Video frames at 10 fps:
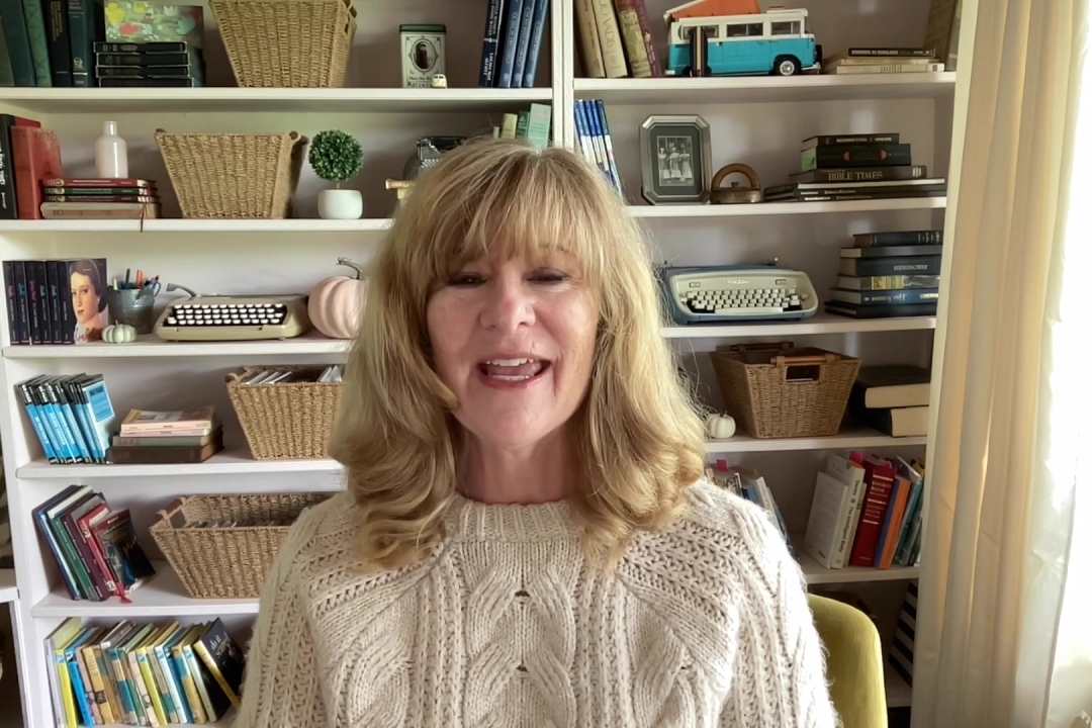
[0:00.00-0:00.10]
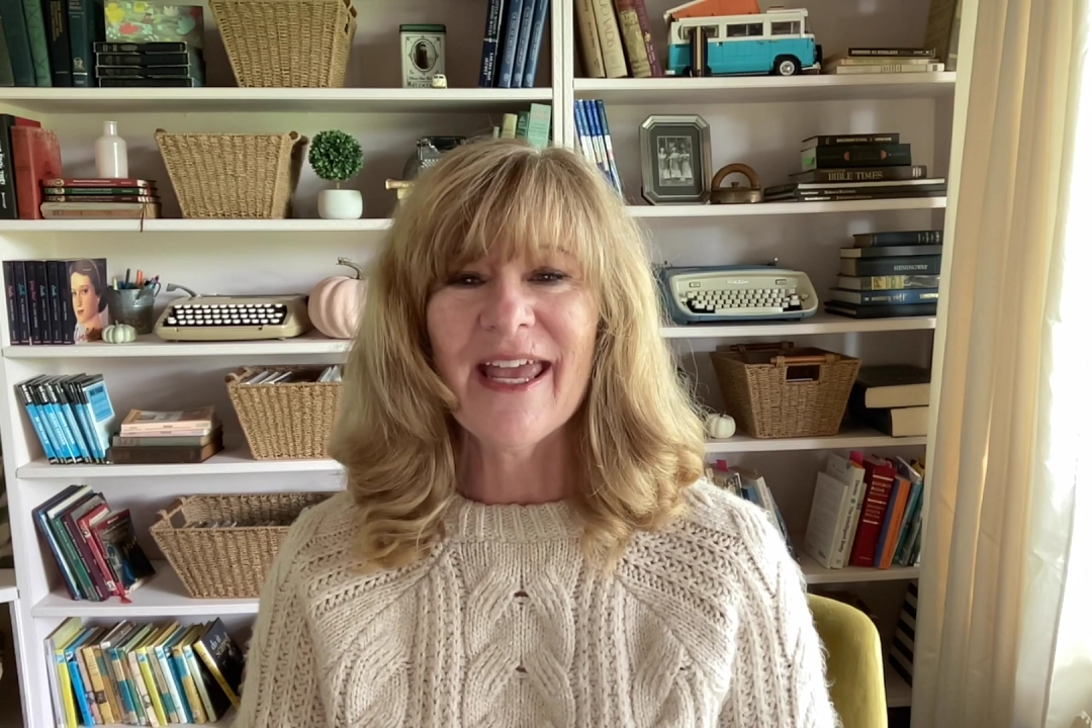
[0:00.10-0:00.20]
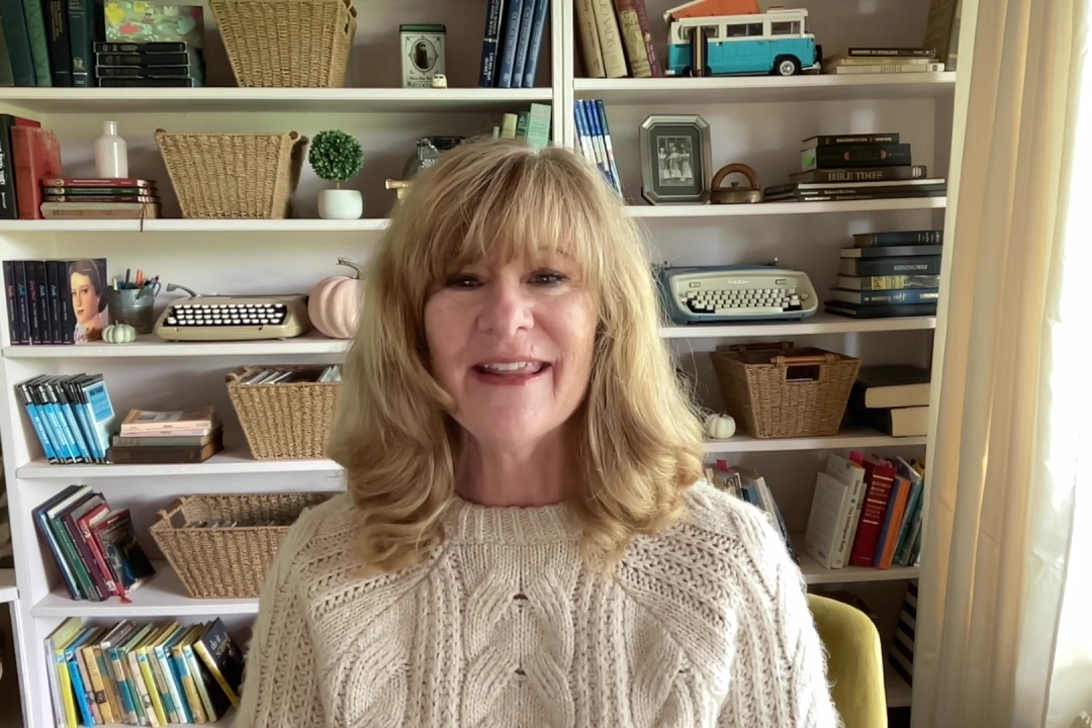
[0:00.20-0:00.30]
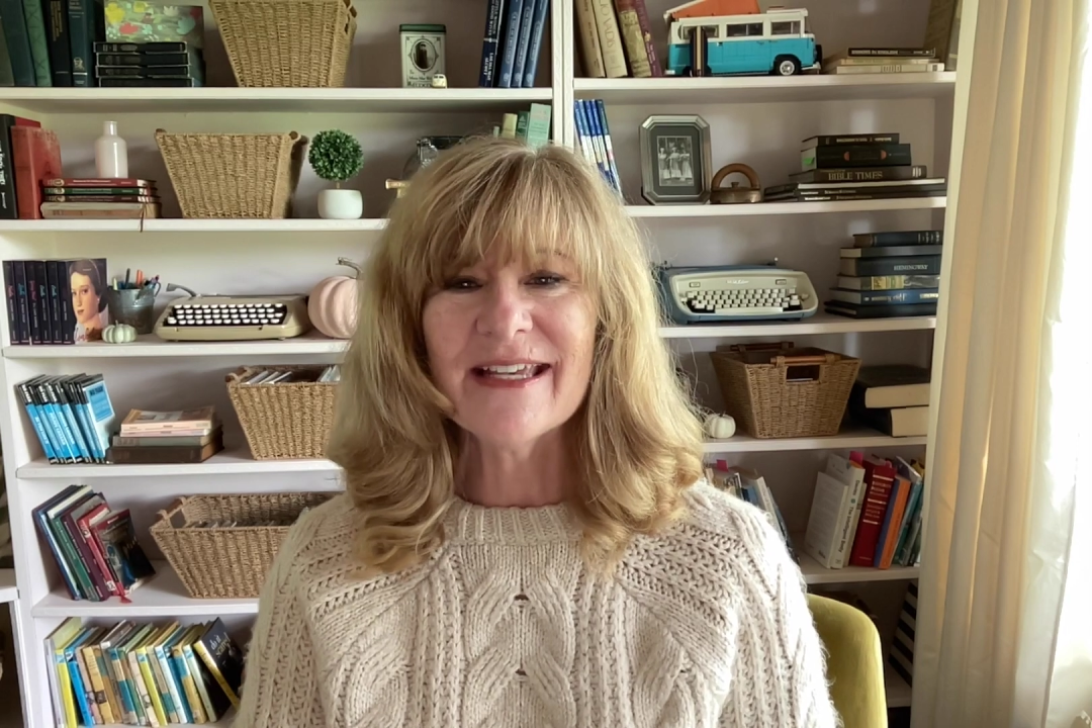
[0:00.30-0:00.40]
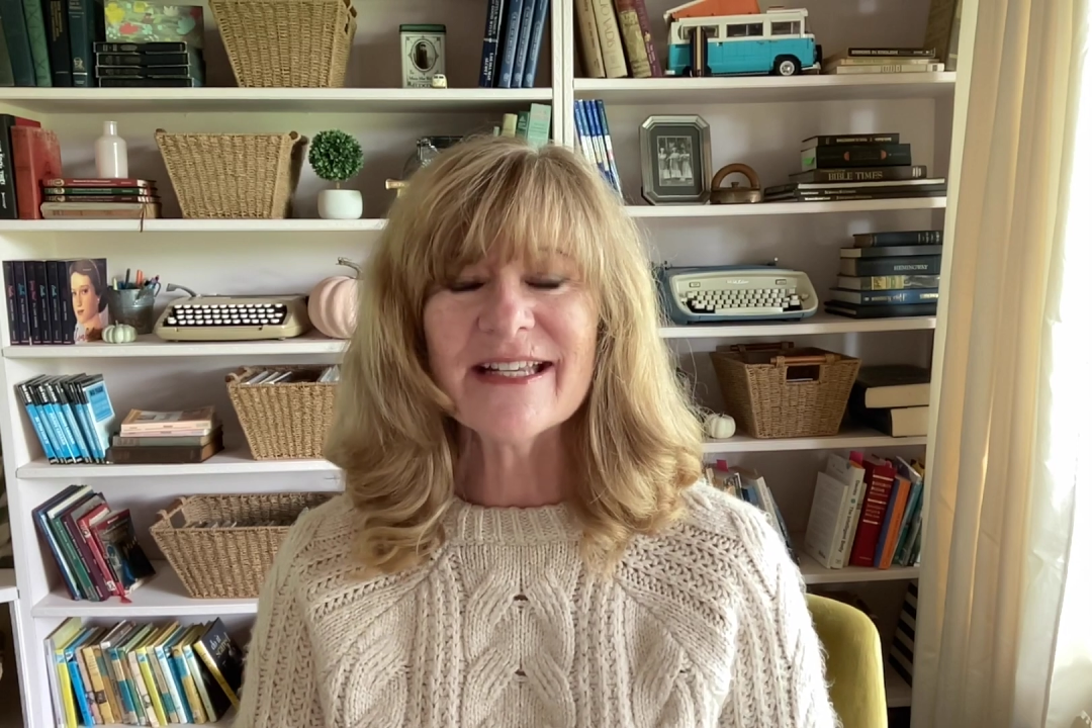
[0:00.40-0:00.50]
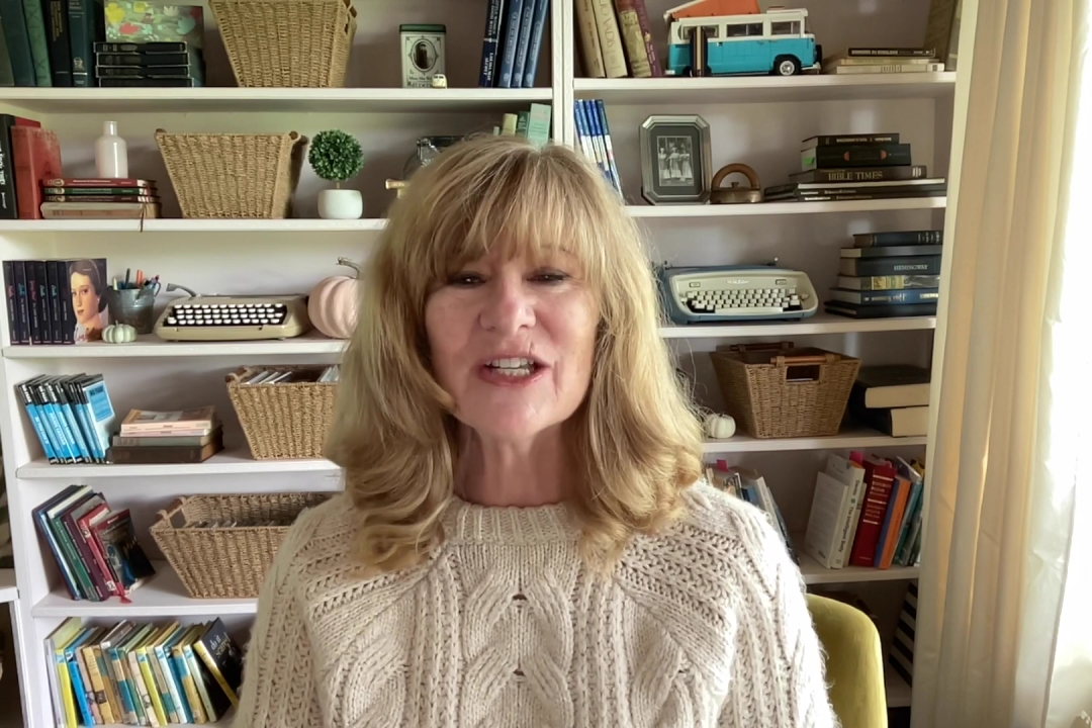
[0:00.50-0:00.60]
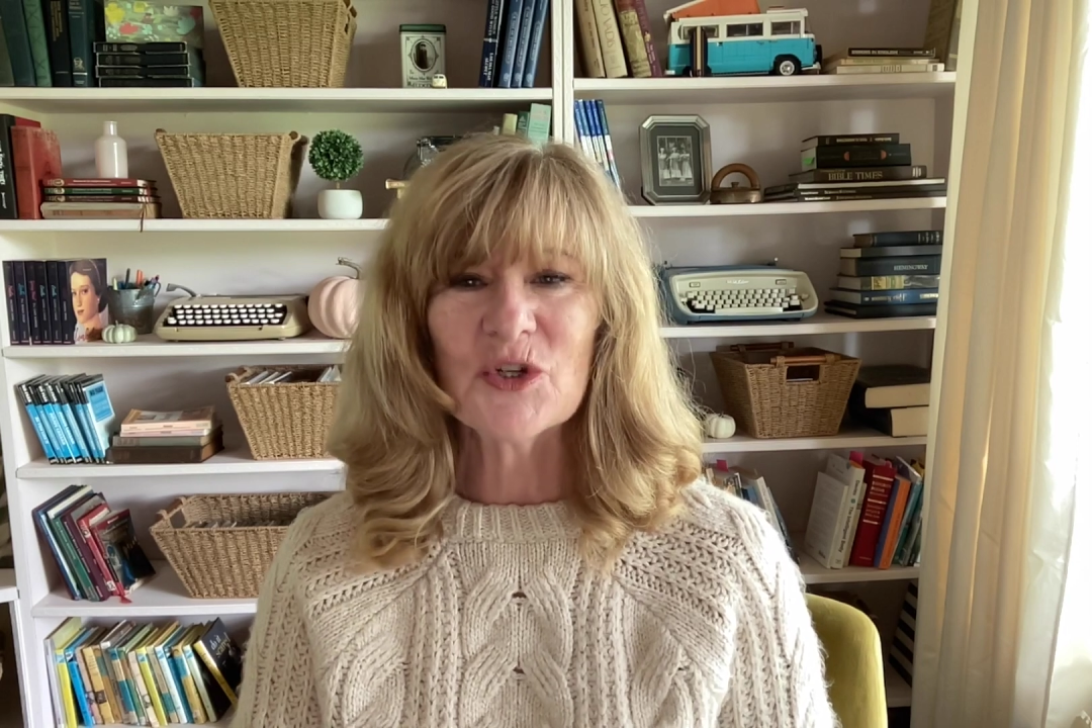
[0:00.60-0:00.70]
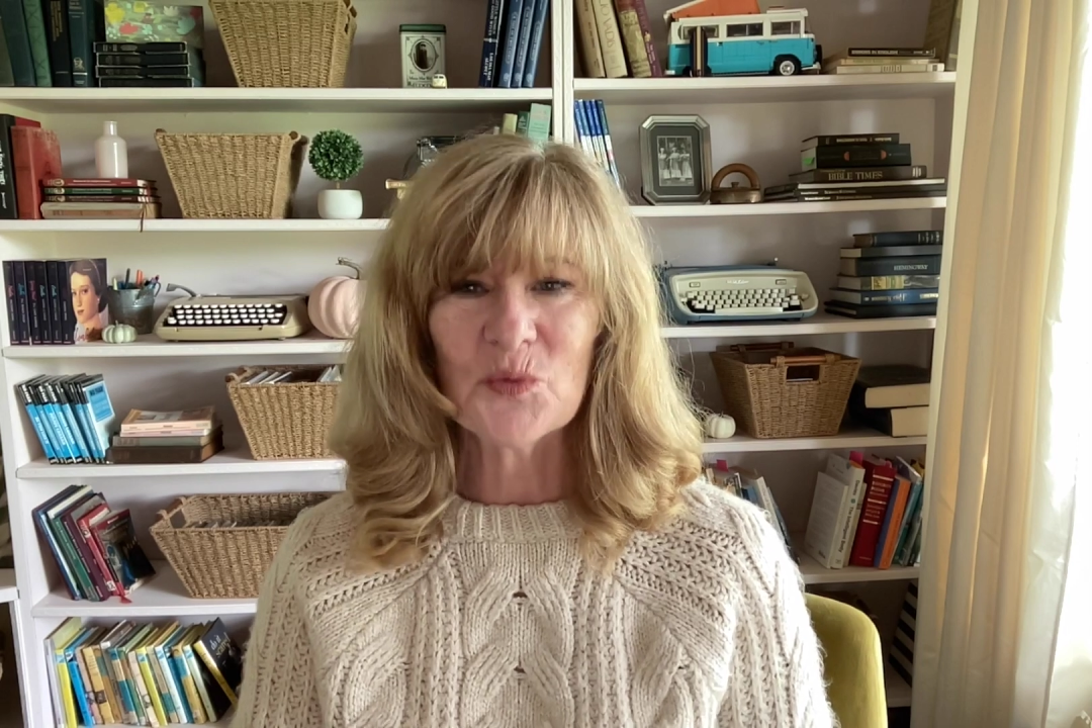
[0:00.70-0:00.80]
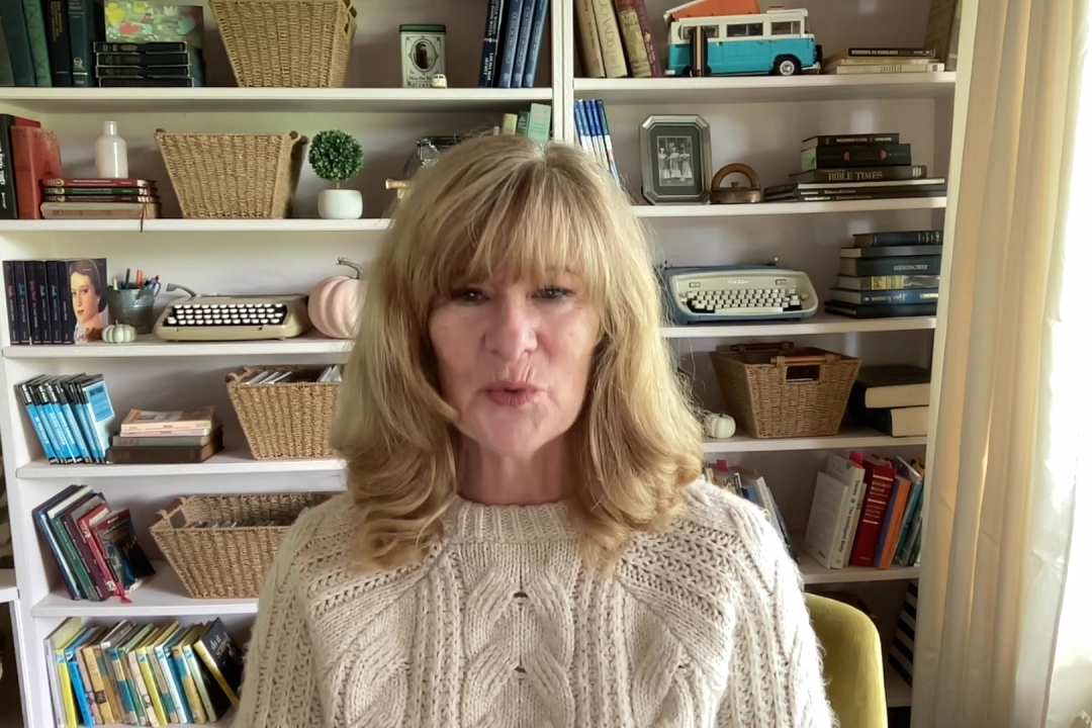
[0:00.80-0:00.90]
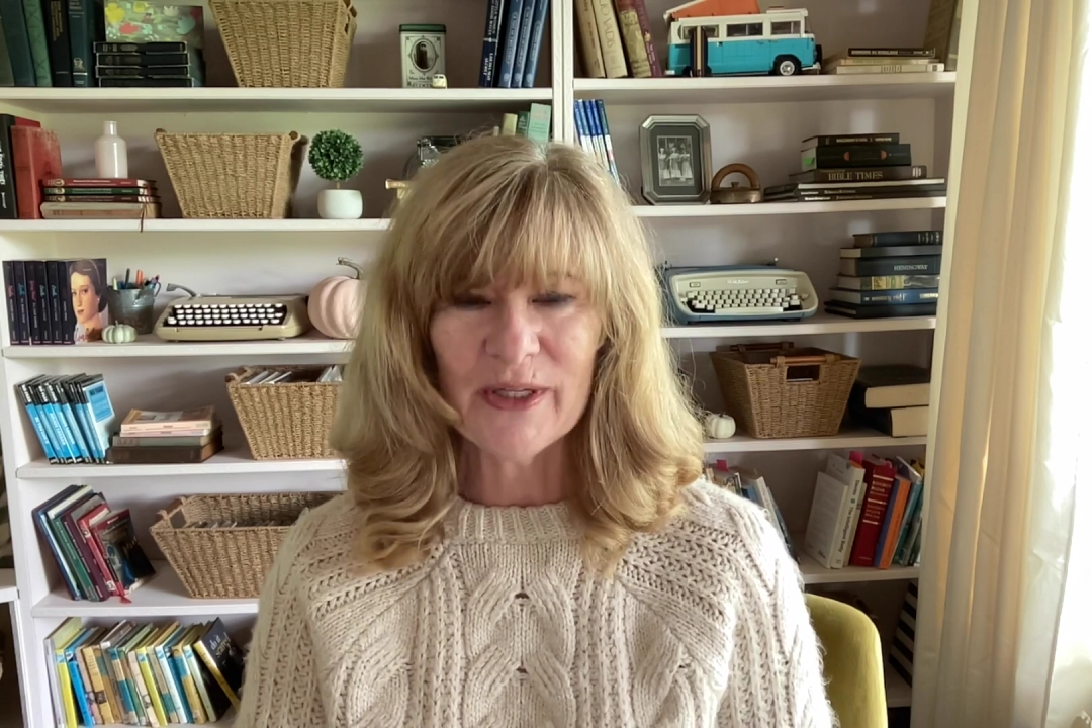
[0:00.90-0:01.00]
and this is
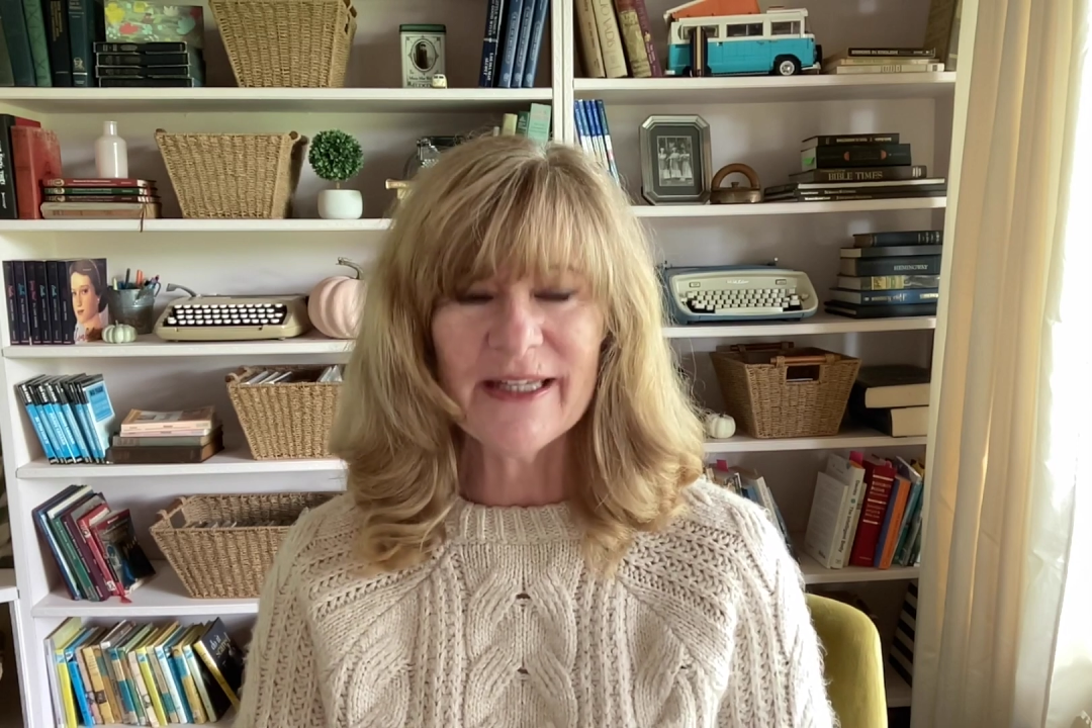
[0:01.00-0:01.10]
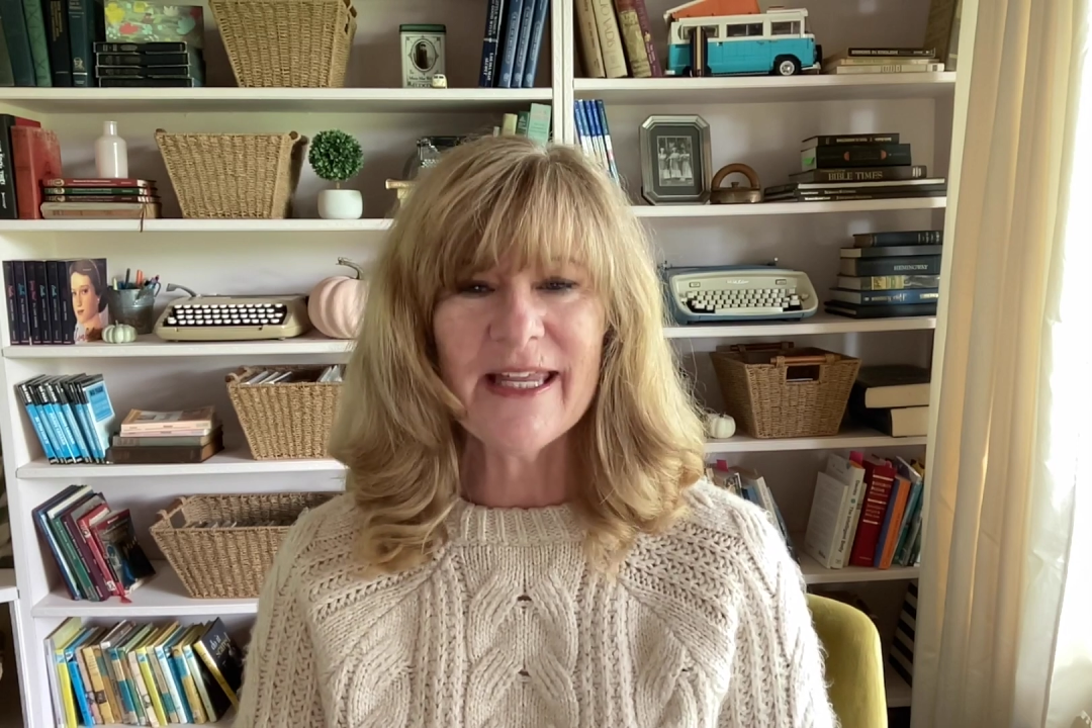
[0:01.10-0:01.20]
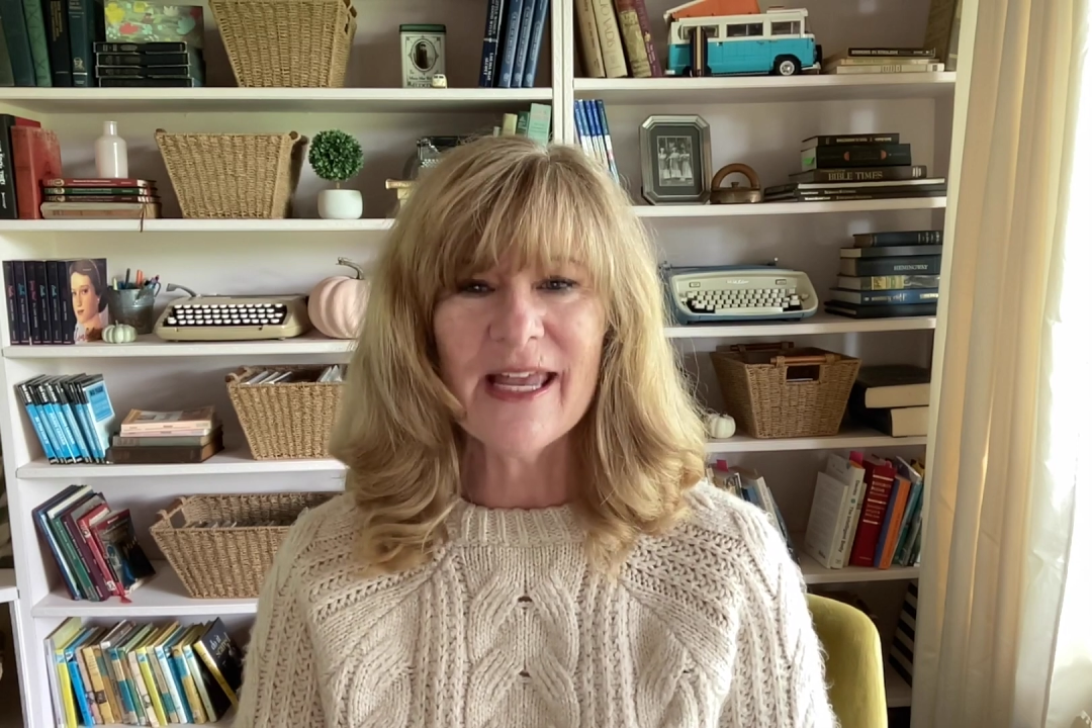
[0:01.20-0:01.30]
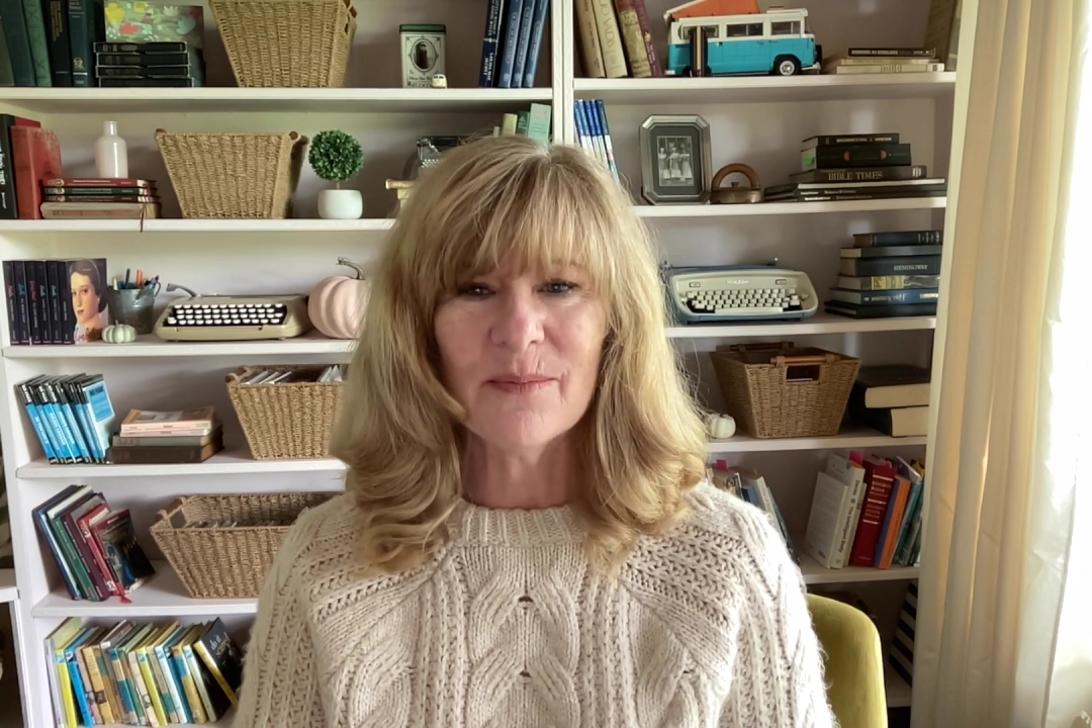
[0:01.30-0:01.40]
really